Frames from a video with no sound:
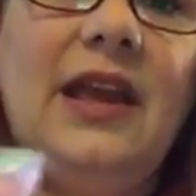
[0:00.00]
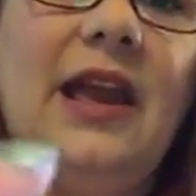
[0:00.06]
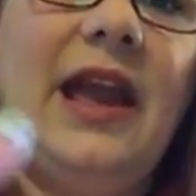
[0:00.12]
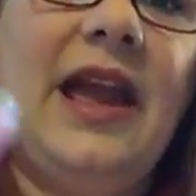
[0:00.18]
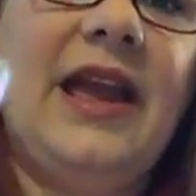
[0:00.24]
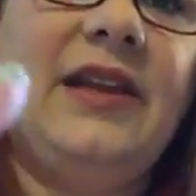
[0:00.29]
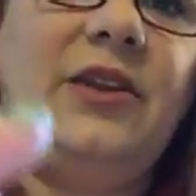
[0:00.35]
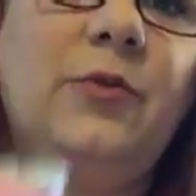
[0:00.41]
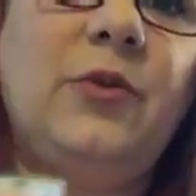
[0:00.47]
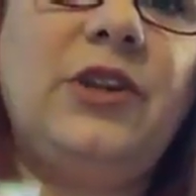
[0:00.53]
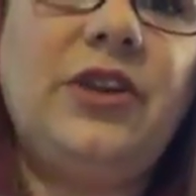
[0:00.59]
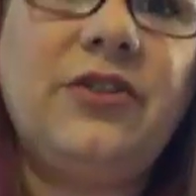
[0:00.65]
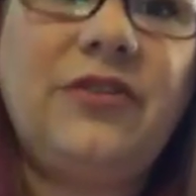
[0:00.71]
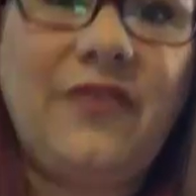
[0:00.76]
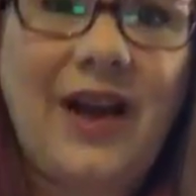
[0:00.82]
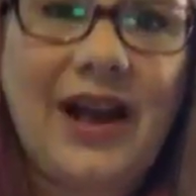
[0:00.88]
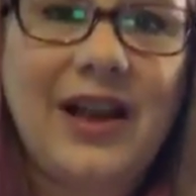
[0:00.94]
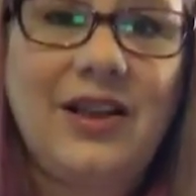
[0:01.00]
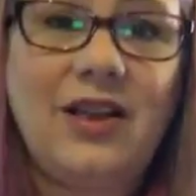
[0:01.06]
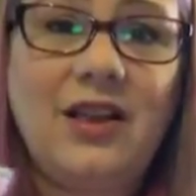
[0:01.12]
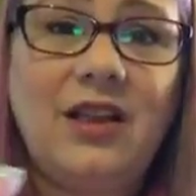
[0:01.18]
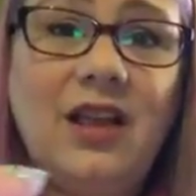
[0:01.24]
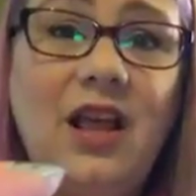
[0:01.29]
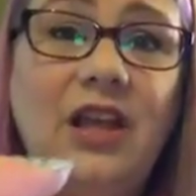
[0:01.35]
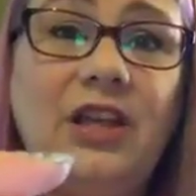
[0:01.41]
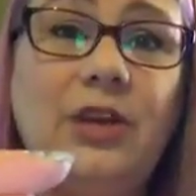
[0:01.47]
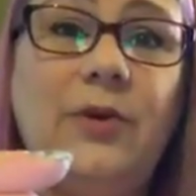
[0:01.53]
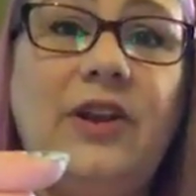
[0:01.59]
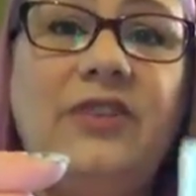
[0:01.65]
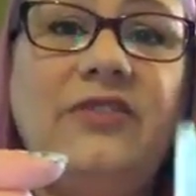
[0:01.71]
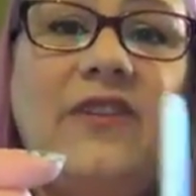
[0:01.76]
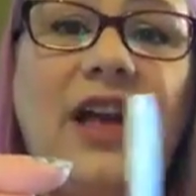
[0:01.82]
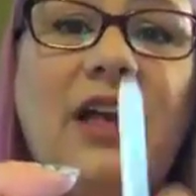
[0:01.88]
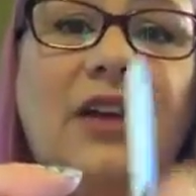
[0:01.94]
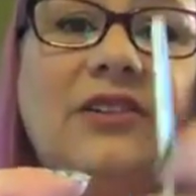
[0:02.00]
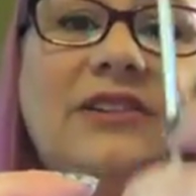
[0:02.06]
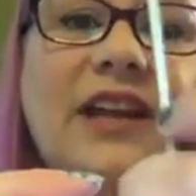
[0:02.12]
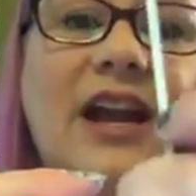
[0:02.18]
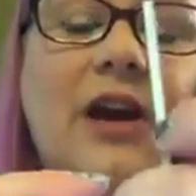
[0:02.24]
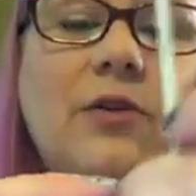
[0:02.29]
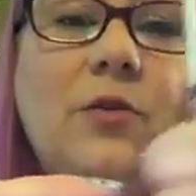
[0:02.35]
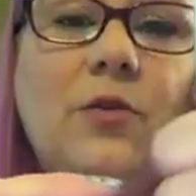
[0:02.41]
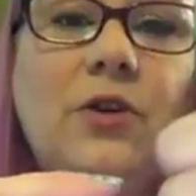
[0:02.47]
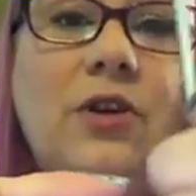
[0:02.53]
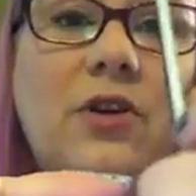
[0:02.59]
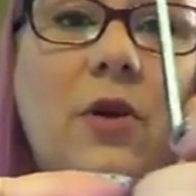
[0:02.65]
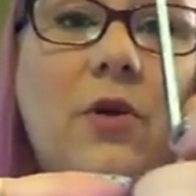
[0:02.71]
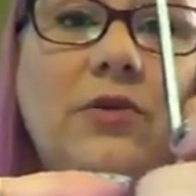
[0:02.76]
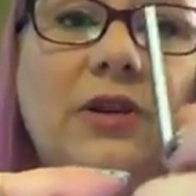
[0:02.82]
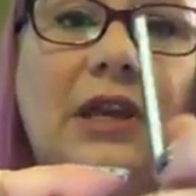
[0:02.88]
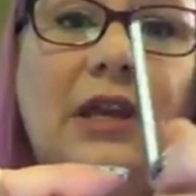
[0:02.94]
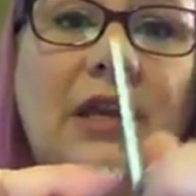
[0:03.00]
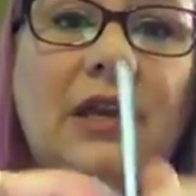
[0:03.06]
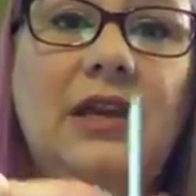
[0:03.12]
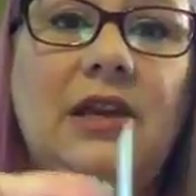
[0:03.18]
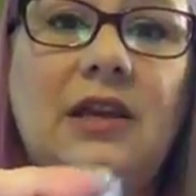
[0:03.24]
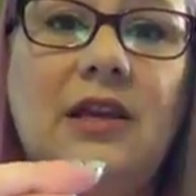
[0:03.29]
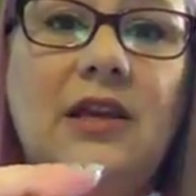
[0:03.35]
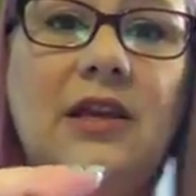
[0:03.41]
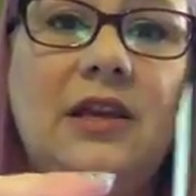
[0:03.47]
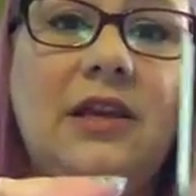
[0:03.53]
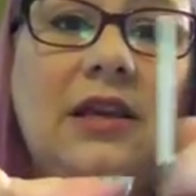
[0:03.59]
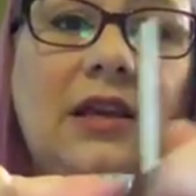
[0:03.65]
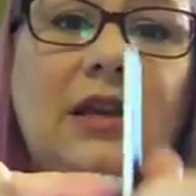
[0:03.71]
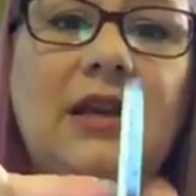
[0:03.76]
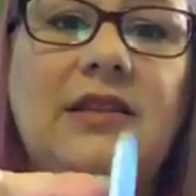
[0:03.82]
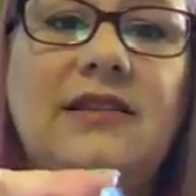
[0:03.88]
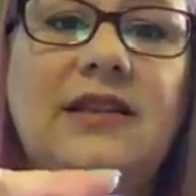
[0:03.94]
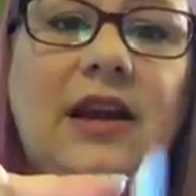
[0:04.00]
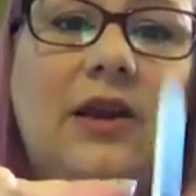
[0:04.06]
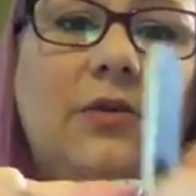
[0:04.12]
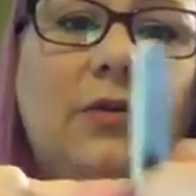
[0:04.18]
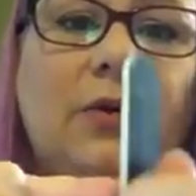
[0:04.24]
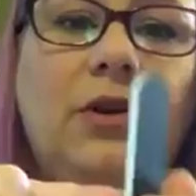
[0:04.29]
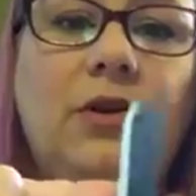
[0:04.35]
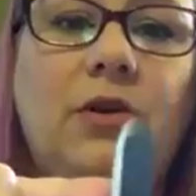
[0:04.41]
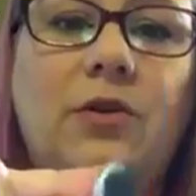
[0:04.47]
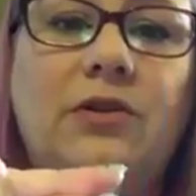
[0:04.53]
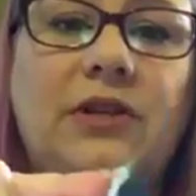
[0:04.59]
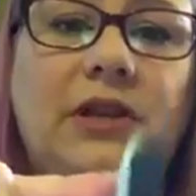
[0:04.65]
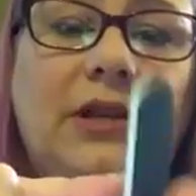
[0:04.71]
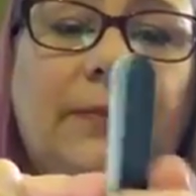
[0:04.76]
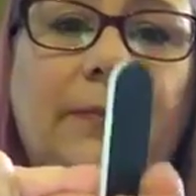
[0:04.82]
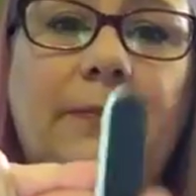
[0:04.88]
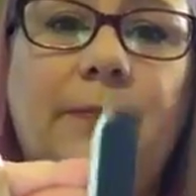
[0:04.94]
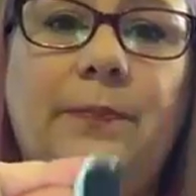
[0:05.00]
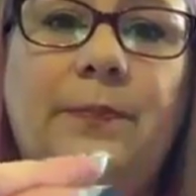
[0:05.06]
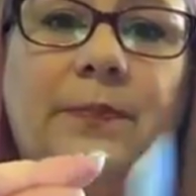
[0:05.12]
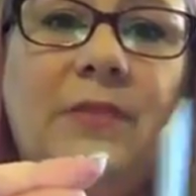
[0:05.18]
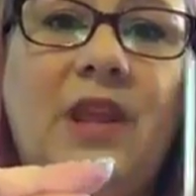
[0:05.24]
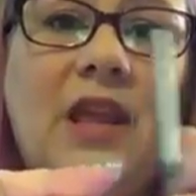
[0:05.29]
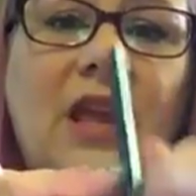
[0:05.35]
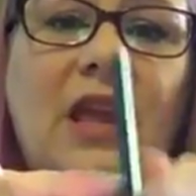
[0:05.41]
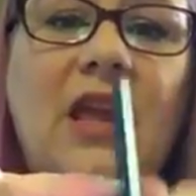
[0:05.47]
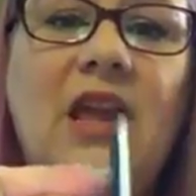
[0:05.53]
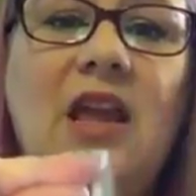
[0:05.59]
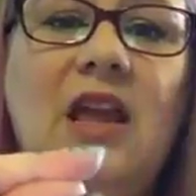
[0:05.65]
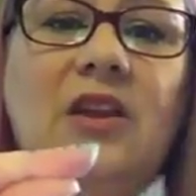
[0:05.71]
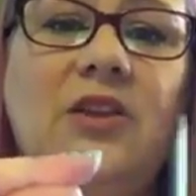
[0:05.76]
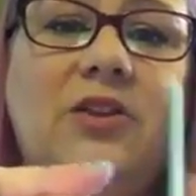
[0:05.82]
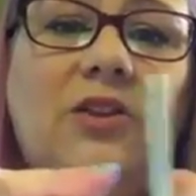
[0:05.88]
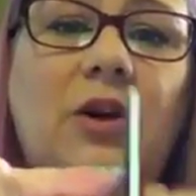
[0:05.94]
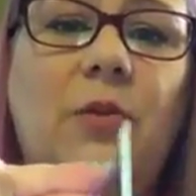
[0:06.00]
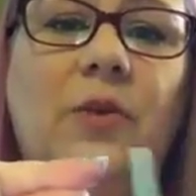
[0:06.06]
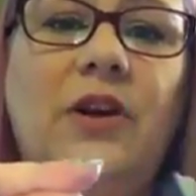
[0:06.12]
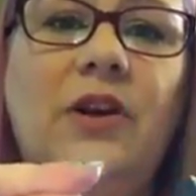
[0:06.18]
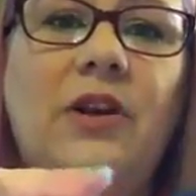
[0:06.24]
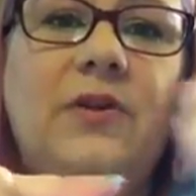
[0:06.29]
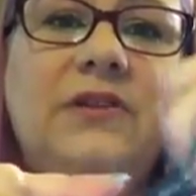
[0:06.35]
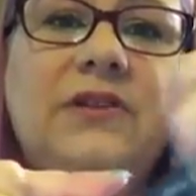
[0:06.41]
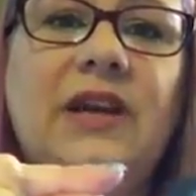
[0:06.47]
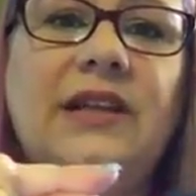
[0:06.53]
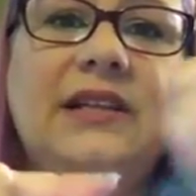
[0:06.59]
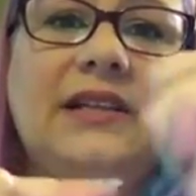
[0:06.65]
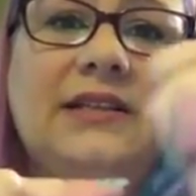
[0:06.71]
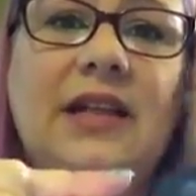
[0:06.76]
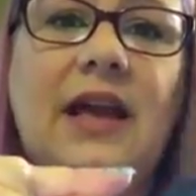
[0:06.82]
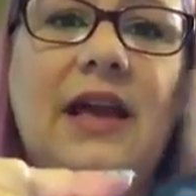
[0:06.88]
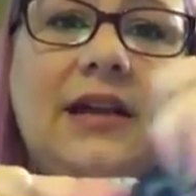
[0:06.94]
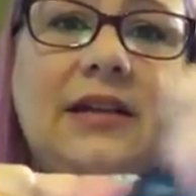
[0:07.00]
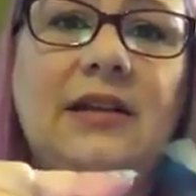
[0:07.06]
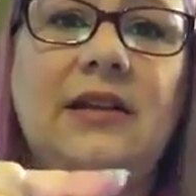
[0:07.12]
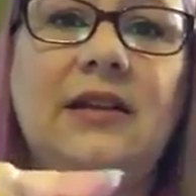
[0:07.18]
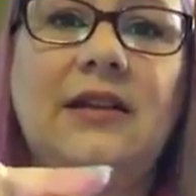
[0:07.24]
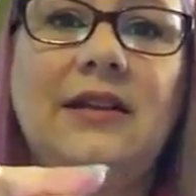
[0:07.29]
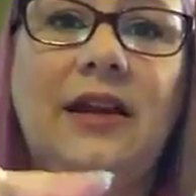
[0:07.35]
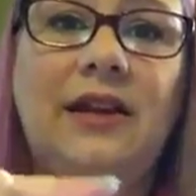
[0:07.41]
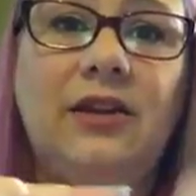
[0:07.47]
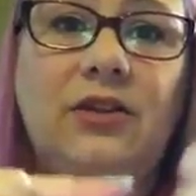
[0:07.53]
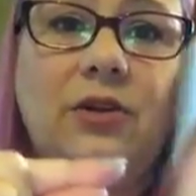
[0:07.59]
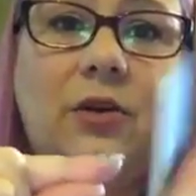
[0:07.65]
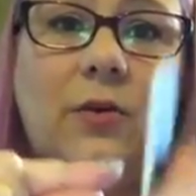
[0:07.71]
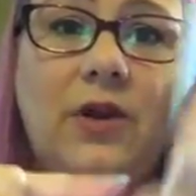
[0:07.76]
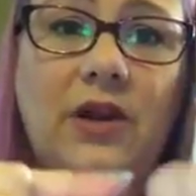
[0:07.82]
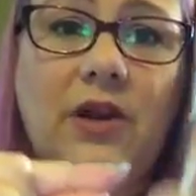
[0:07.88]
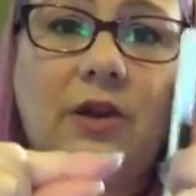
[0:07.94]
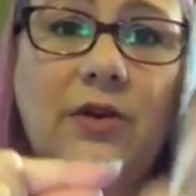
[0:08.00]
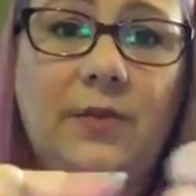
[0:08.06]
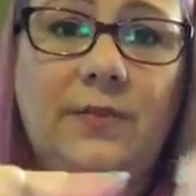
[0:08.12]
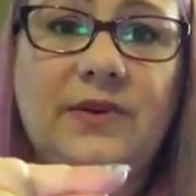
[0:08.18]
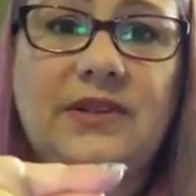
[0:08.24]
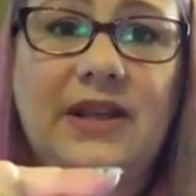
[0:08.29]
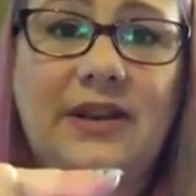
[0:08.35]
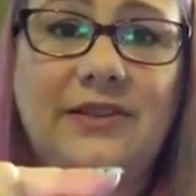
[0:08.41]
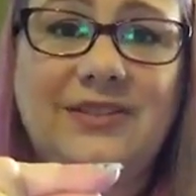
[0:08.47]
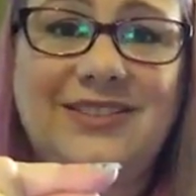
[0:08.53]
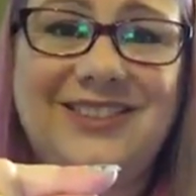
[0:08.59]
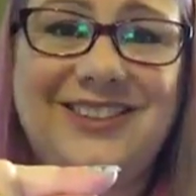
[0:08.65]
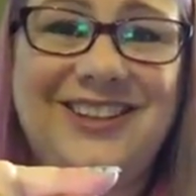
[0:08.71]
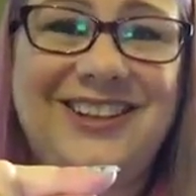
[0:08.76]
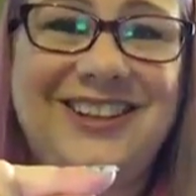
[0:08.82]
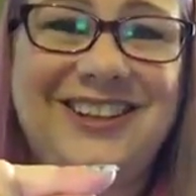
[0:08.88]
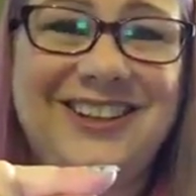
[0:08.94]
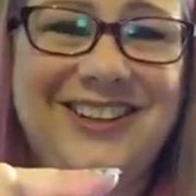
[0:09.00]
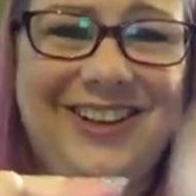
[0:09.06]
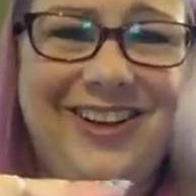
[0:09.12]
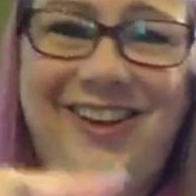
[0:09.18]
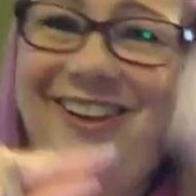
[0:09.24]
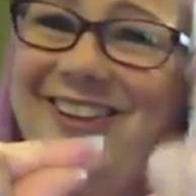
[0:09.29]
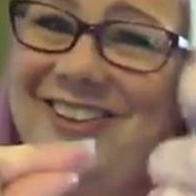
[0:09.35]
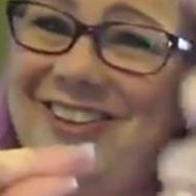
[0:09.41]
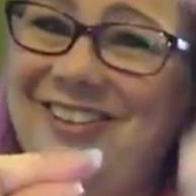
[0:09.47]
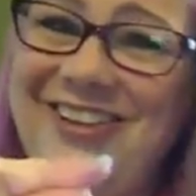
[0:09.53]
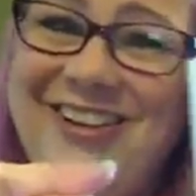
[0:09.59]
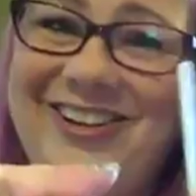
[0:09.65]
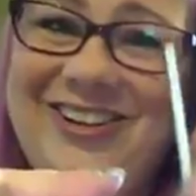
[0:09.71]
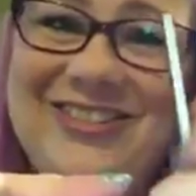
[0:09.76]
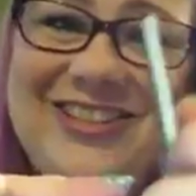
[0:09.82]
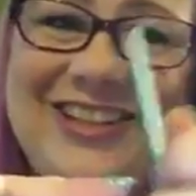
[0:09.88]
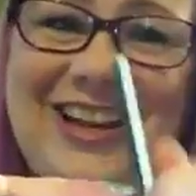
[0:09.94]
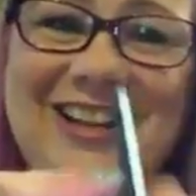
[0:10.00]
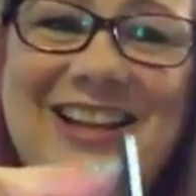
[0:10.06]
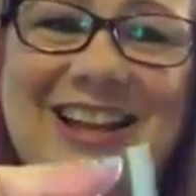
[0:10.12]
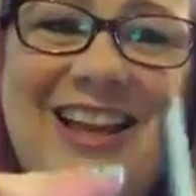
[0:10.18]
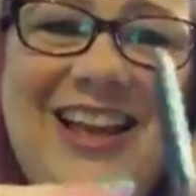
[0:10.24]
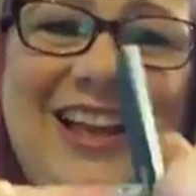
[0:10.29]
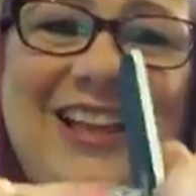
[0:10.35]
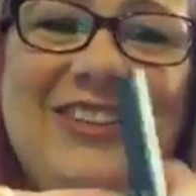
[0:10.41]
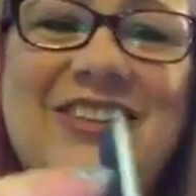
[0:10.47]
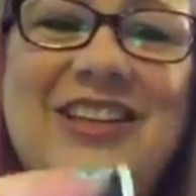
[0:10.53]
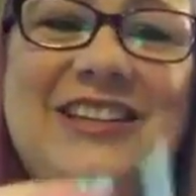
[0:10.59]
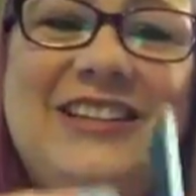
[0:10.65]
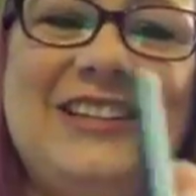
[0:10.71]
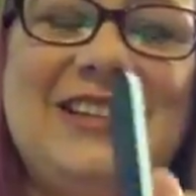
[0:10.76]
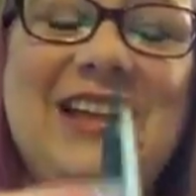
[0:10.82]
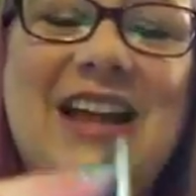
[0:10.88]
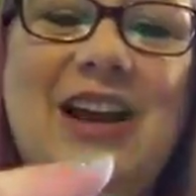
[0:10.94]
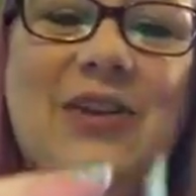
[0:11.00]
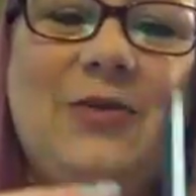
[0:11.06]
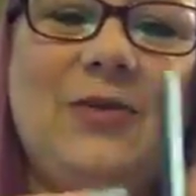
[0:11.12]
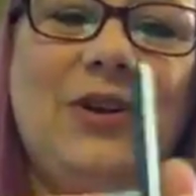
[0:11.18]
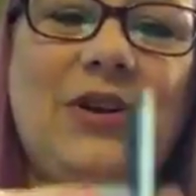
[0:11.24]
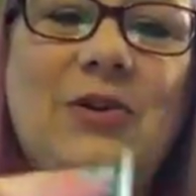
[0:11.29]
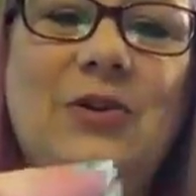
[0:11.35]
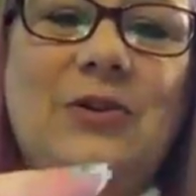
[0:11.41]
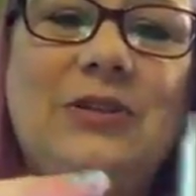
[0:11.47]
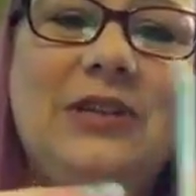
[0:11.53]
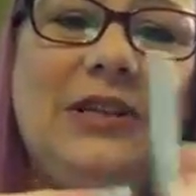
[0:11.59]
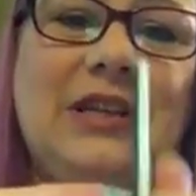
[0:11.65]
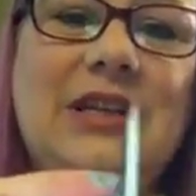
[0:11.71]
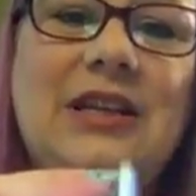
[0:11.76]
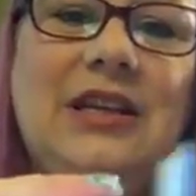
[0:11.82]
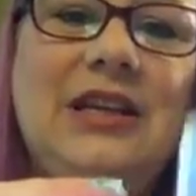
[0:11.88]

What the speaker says: And when you file, you want to file downward only. Downward only. You don't want to go side to side, and you don't want to go up and down. You don't want to go up and down. Just downward only.